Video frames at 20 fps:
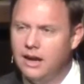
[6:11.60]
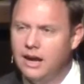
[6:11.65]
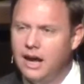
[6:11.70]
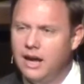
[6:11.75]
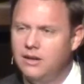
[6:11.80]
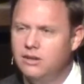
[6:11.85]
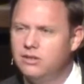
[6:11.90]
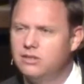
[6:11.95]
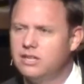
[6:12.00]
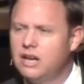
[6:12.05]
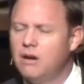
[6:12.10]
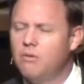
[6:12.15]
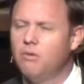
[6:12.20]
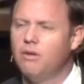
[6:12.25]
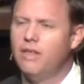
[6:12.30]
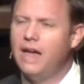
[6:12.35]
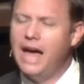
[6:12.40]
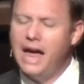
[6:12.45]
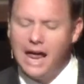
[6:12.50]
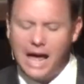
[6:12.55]
And you say,
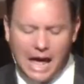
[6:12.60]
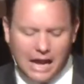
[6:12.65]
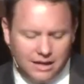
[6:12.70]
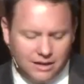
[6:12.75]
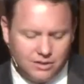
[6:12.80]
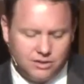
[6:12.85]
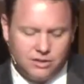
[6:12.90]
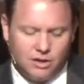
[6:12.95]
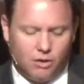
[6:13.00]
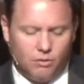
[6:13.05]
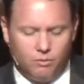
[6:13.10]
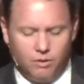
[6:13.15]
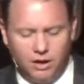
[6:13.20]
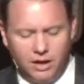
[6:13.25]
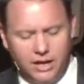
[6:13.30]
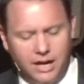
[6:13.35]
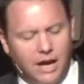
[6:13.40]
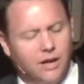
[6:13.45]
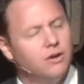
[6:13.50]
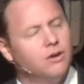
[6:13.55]
well, that, I just don't
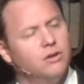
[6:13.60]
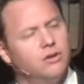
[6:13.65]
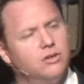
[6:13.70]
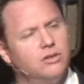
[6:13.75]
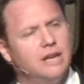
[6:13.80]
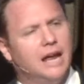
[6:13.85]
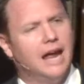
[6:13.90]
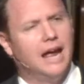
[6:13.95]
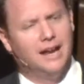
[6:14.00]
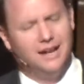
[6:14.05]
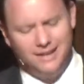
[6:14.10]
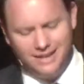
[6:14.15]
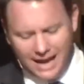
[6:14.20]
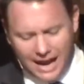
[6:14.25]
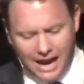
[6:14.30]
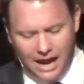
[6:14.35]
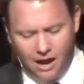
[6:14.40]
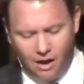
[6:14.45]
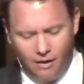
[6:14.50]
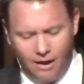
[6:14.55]
really understand
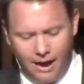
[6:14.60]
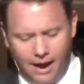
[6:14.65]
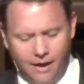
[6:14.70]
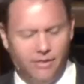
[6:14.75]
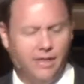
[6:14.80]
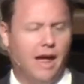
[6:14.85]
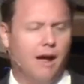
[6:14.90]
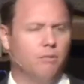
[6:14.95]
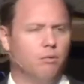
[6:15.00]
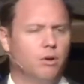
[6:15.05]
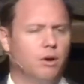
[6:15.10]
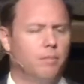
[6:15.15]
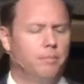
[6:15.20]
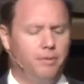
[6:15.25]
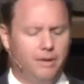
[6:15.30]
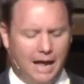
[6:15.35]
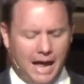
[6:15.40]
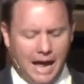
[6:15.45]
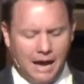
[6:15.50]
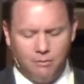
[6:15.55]
now how that would
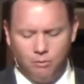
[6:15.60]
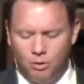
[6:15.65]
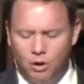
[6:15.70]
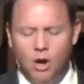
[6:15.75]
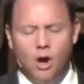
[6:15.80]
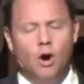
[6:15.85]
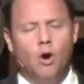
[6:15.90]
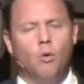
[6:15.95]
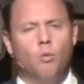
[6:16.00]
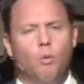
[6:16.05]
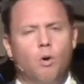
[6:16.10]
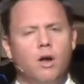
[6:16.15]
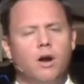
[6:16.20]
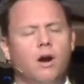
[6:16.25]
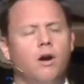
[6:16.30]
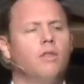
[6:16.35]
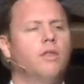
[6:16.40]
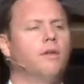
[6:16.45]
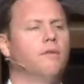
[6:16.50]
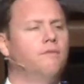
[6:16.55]
apply. Well, what
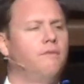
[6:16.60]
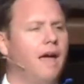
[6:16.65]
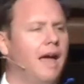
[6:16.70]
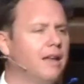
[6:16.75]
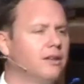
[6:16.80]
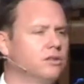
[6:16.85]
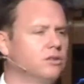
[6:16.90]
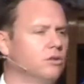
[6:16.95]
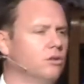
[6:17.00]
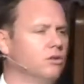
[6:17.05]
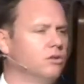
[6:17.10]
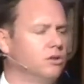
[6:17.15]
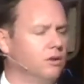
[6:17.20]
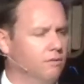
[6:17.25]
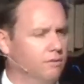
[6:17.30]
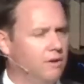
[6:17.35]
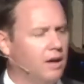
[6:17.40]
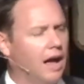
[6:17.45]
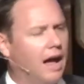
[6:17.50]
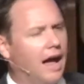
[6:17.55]
are the vessels
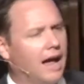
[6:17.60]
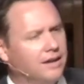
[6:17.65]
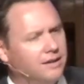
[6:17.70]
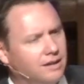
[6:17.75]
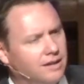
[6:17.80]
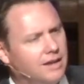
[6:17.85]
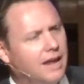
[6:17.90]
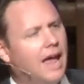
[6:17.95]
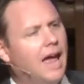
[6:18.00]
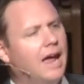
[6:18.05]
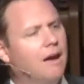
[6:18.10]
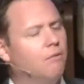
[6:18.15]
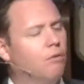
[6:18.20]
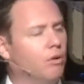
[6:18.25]
of God today?